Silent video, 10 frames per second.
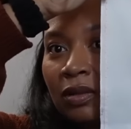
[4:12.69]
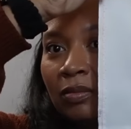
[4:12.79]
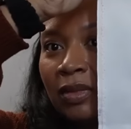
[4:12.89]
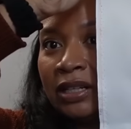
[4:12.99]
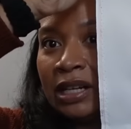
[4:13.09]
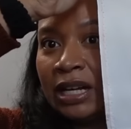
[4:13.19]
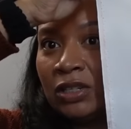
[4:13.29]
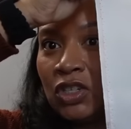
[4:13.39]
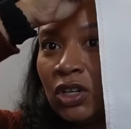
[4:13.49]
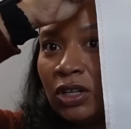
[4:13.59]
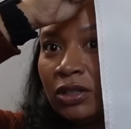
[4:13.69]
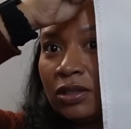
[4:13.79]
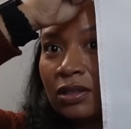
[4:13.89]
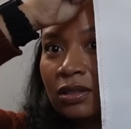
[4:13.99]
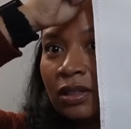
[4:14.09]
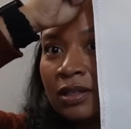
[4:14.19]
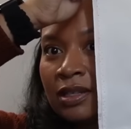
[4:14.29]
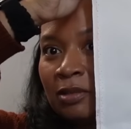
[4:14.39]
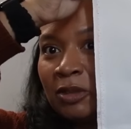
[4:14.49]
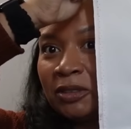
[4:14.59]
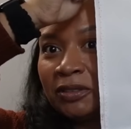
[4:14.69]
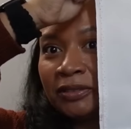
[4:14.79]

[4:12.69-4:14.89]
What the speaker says: my 9 jars of summer.